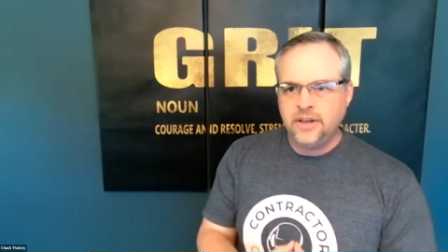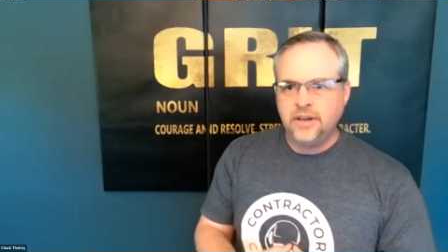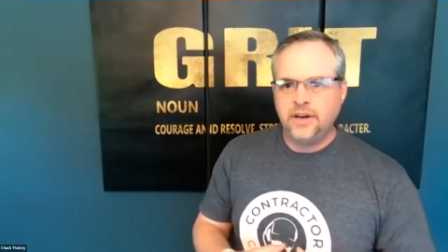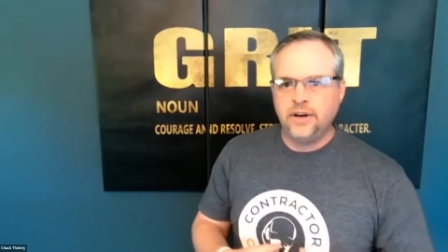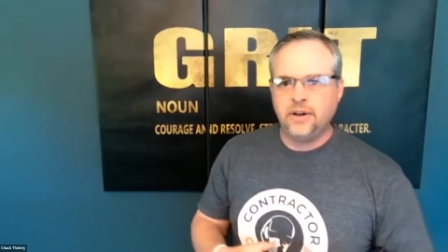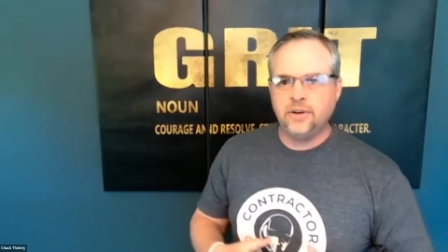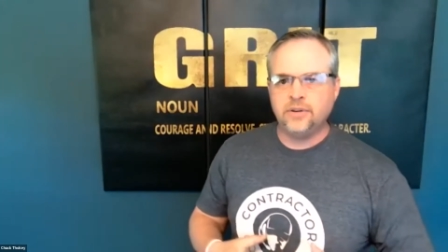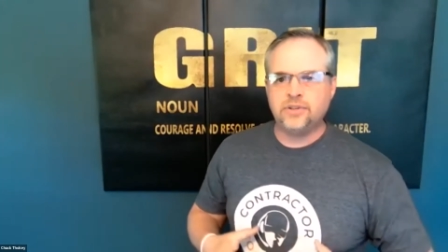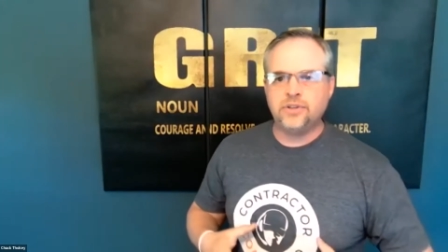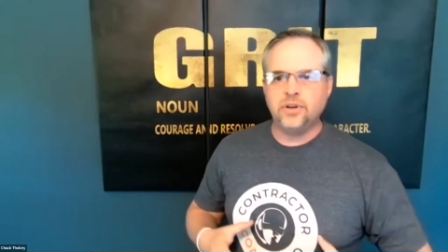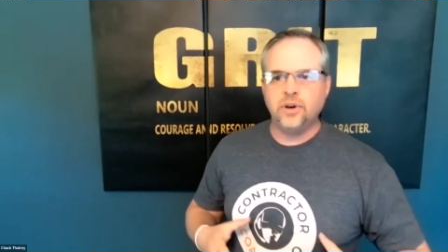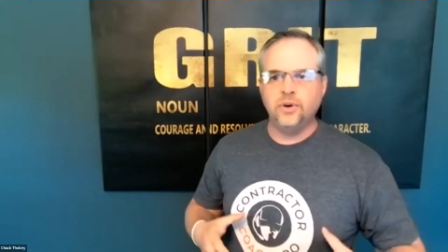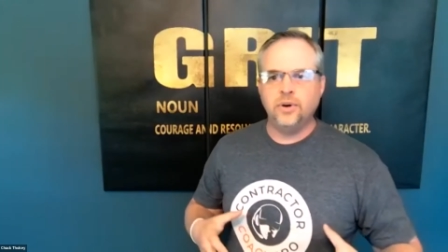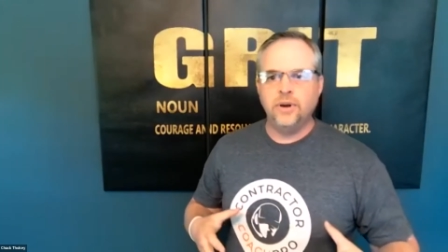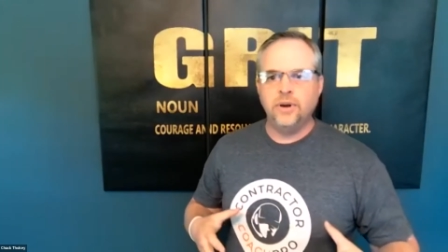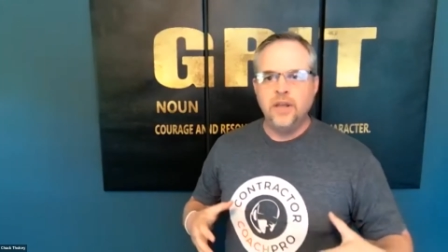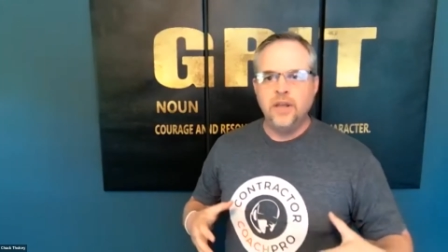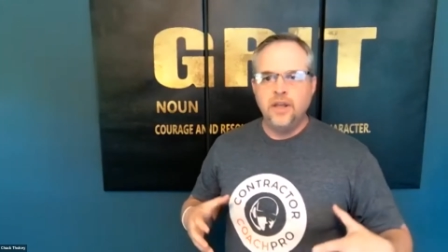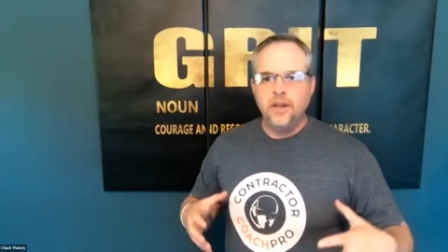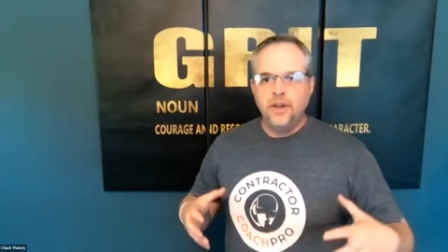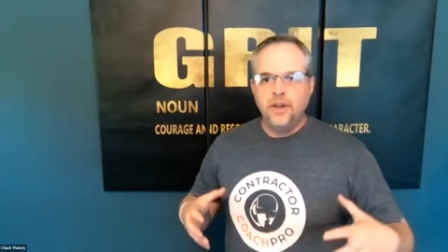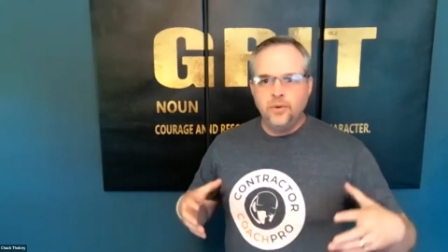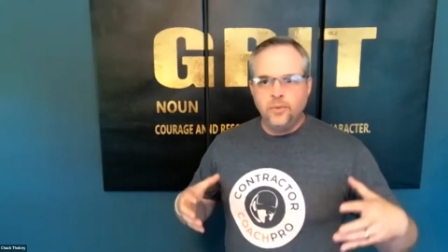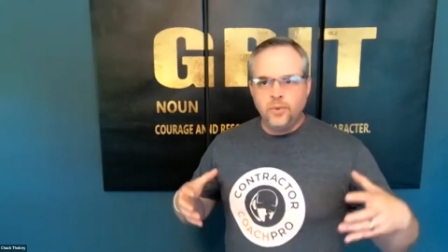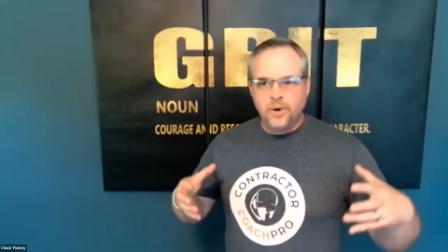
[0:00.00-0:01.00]
So
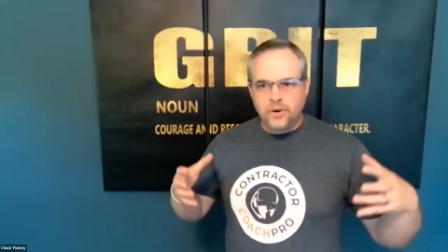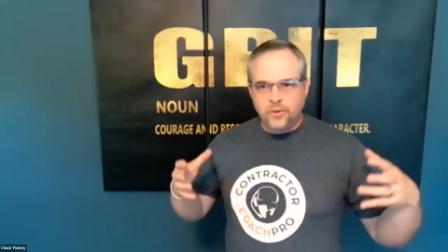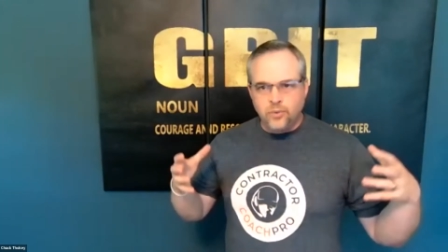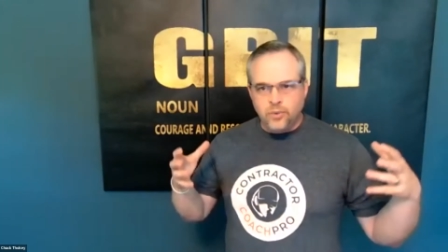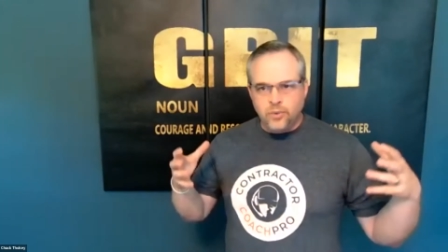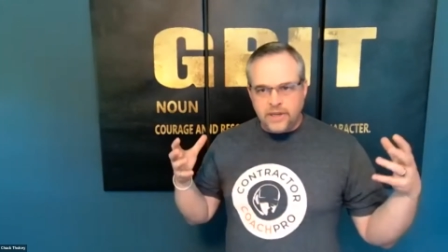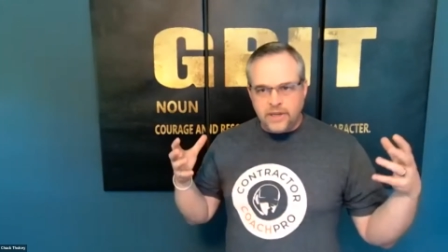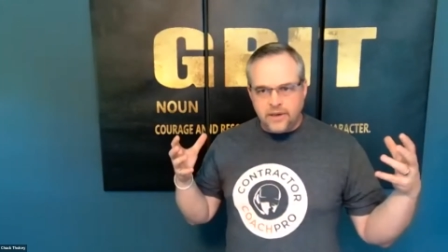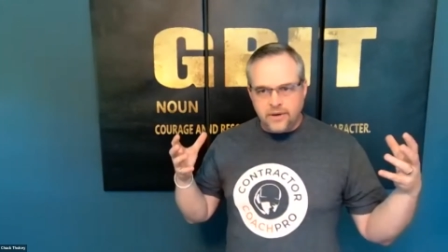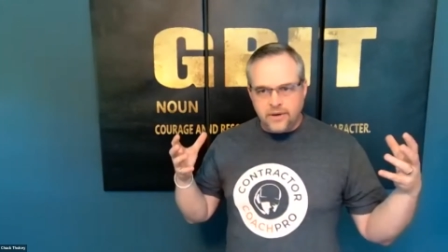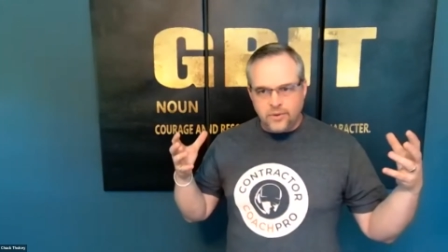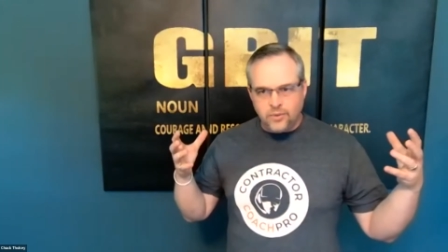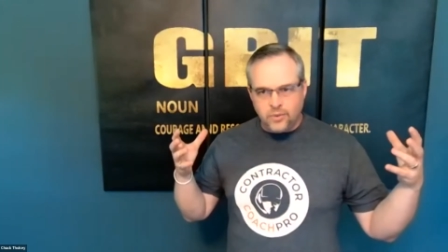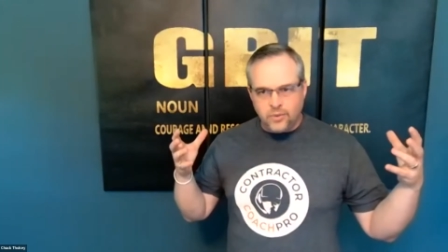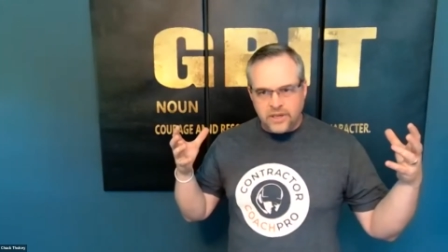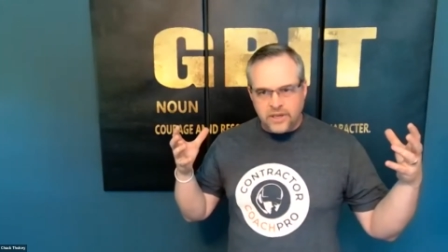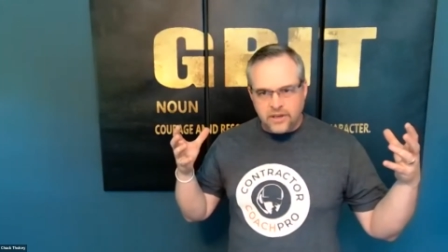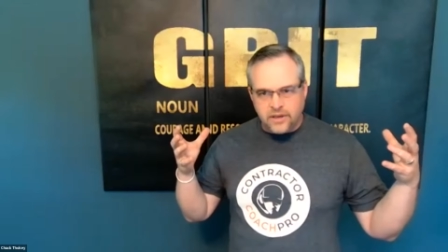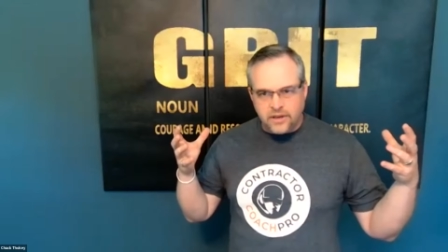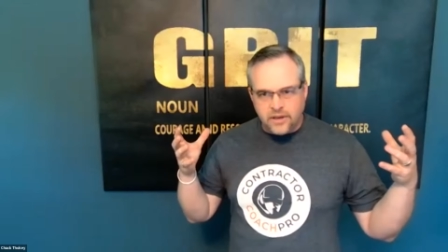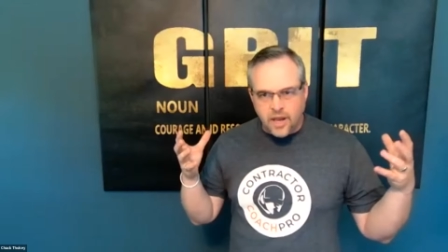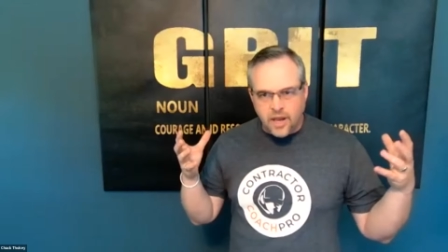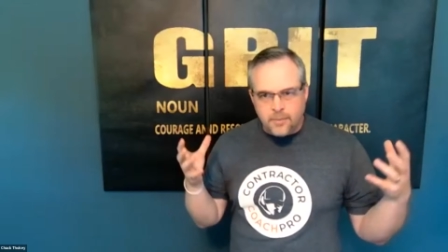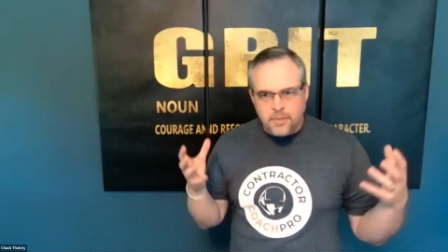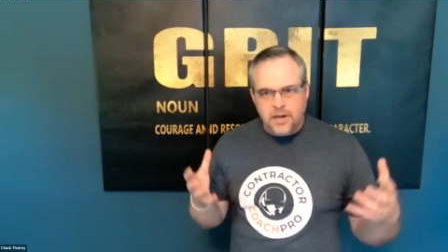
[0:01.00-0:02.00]

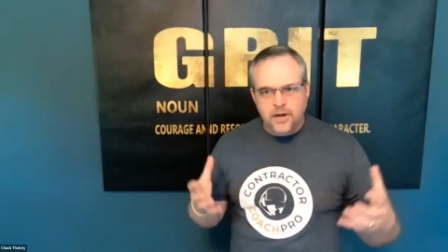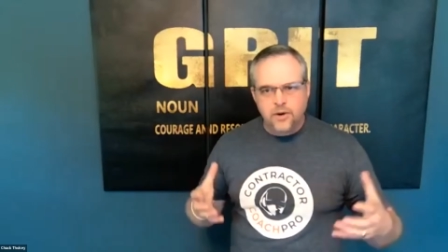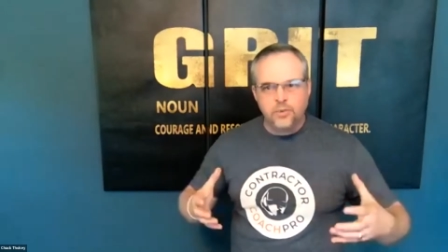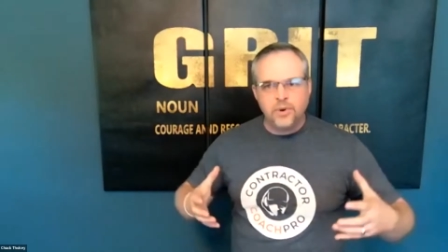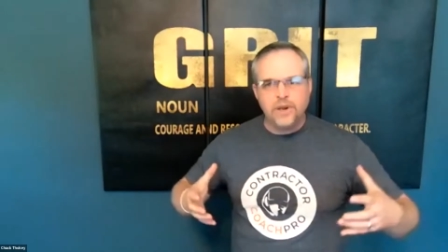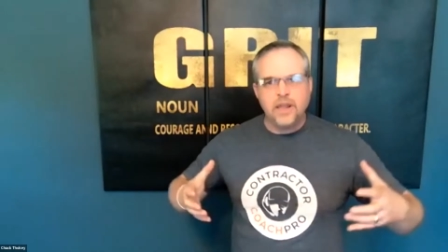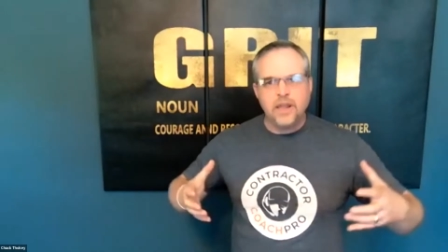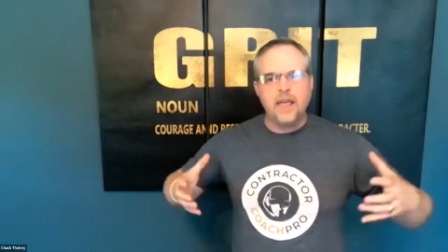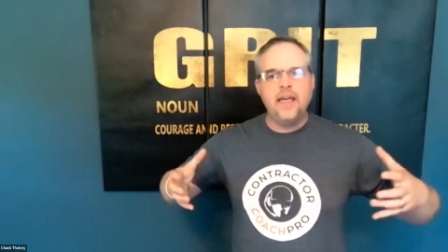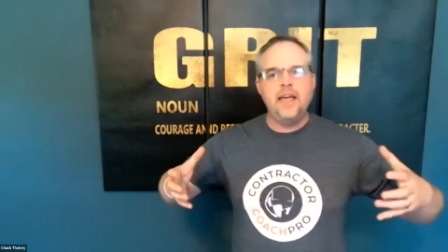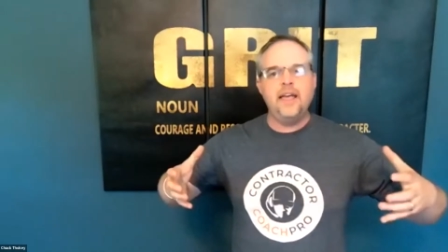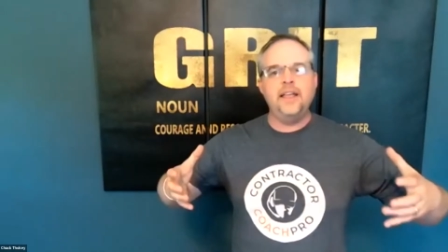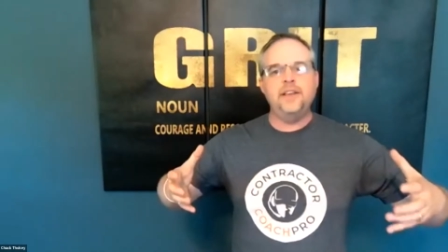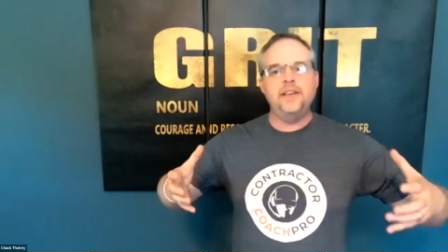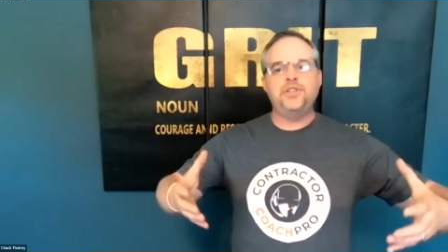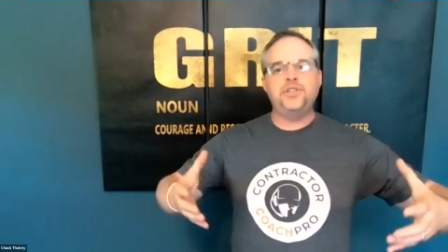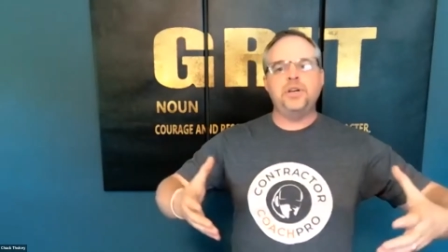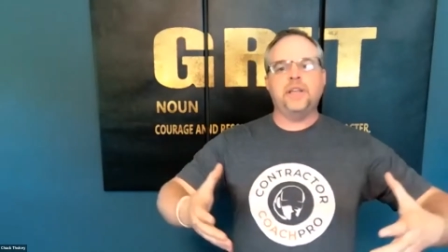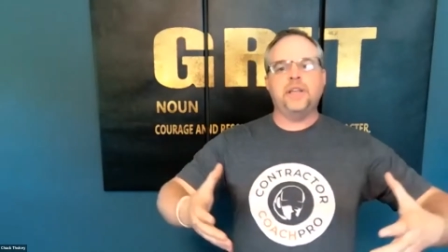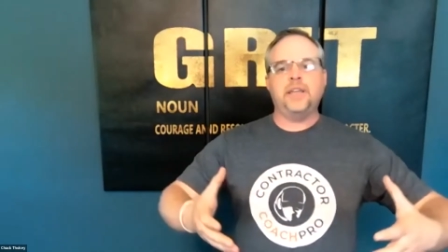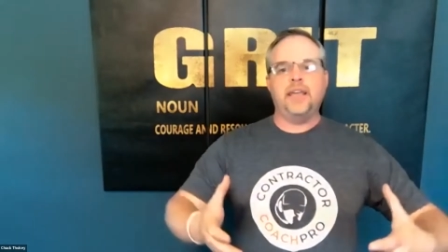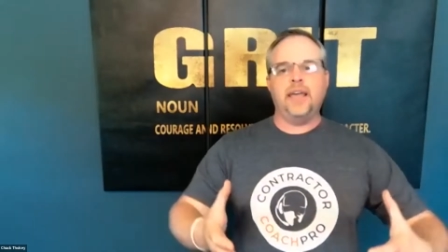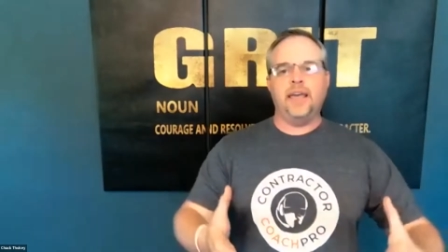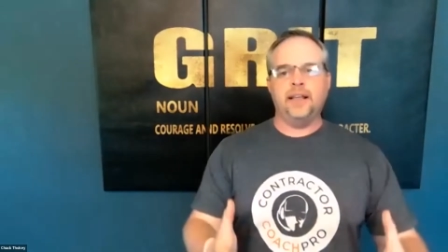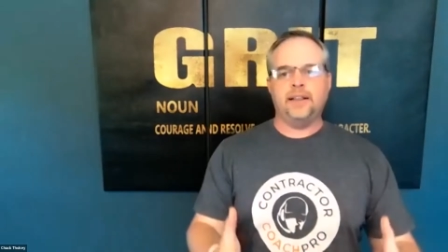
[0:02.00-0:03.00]
we come in and we
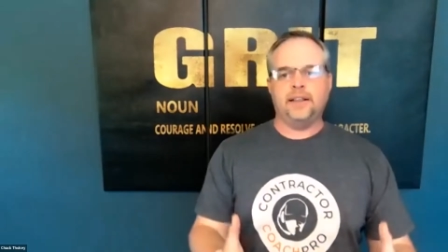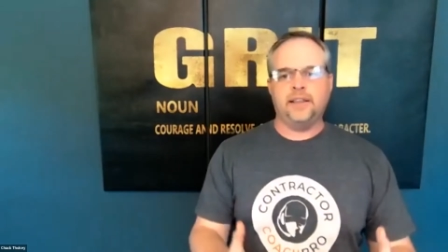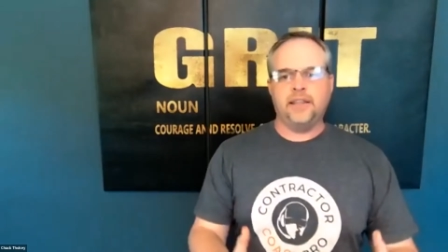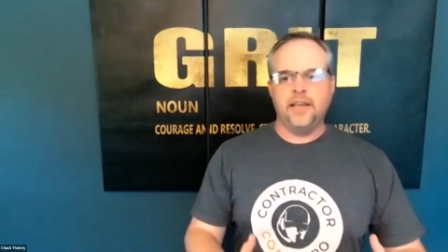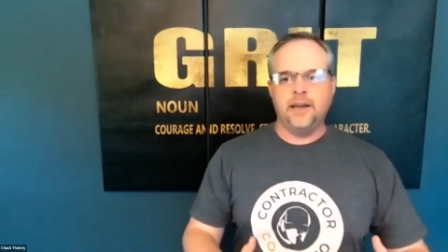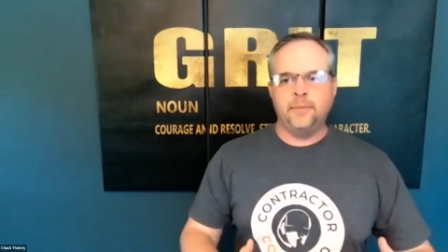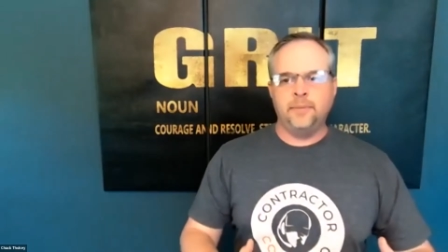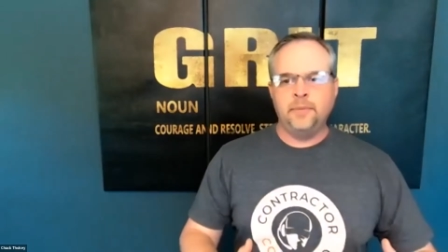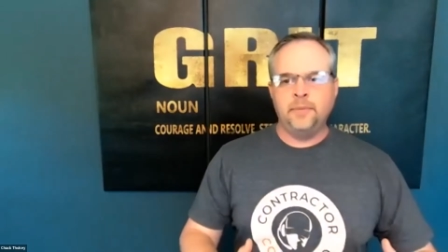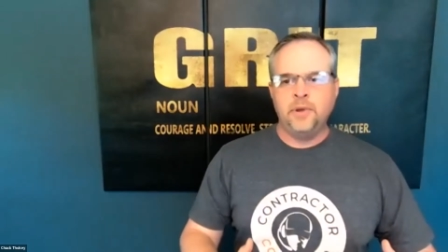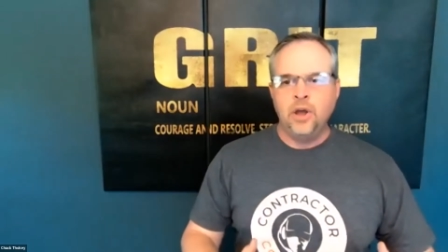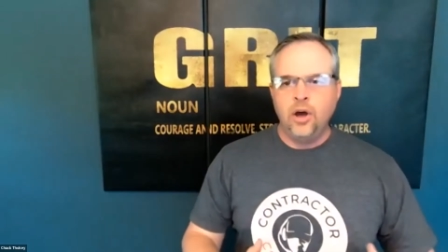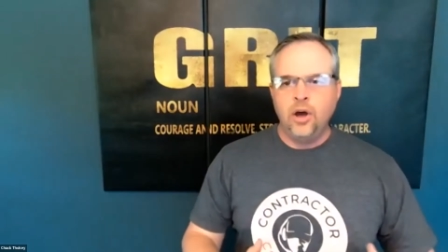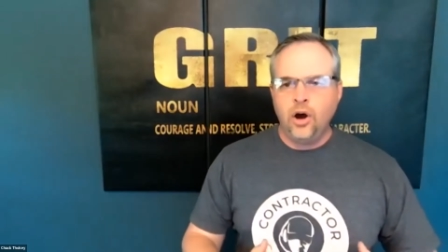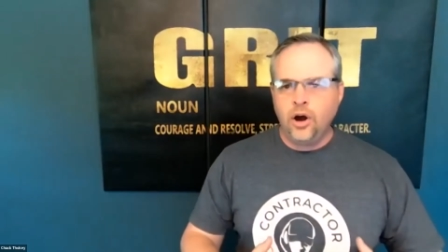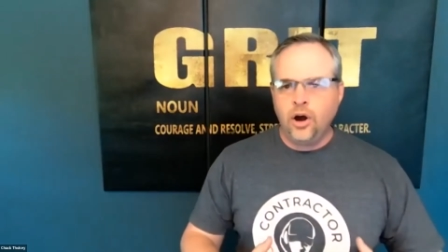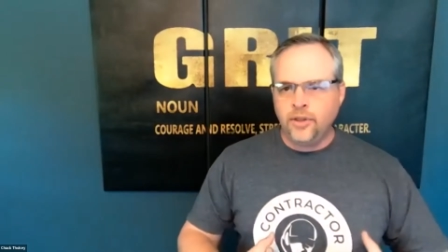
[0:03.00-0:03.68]
educate them